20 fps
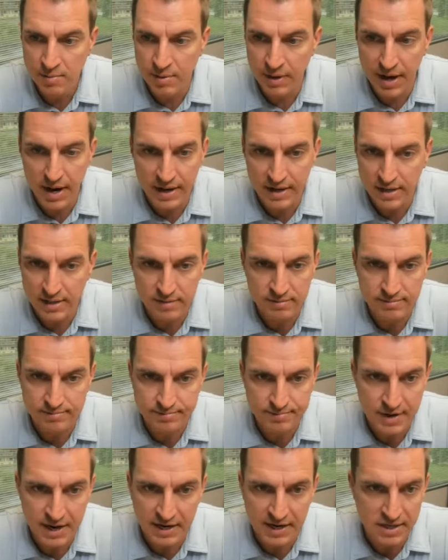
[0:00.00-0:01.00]
but I can
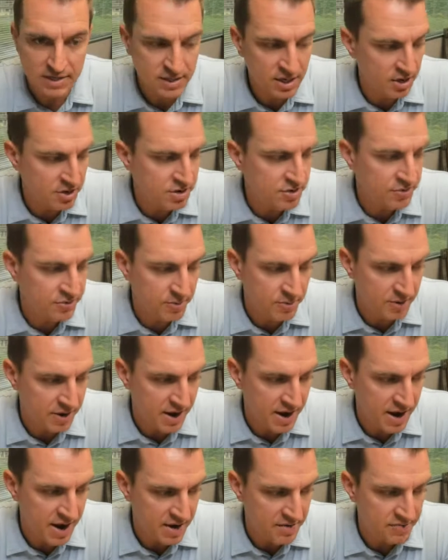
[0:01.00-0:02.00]
tell you from what
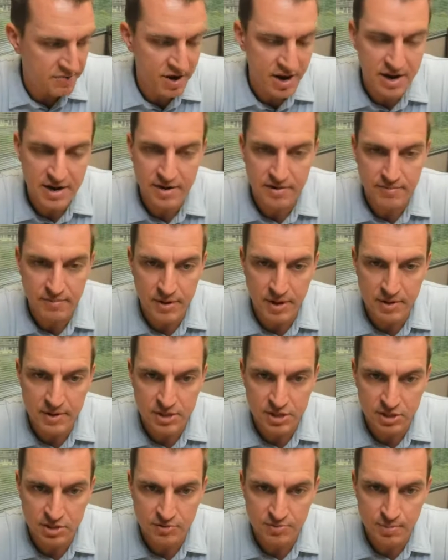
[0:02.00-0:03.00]
I have read
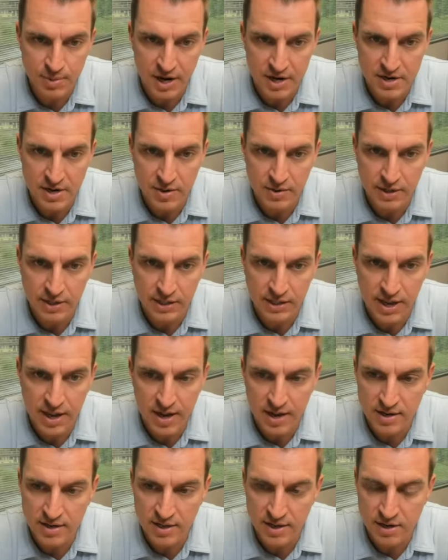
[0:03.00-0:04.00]
and just by knowing
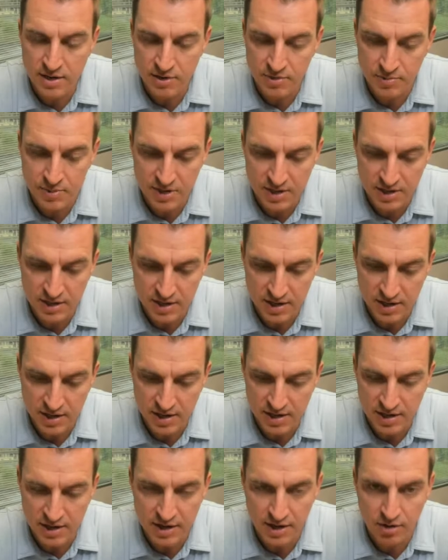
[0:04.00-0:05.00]
Dan that it'll be
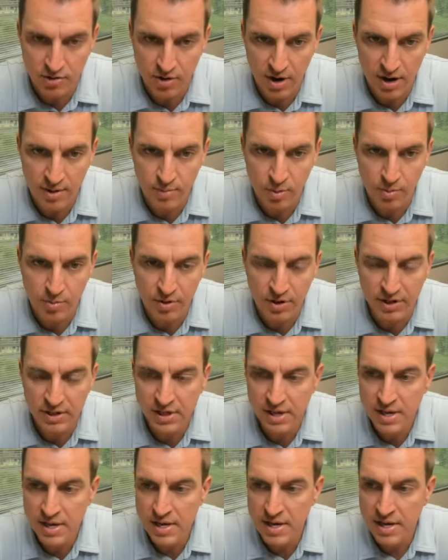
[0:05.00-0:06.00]
an incredible book.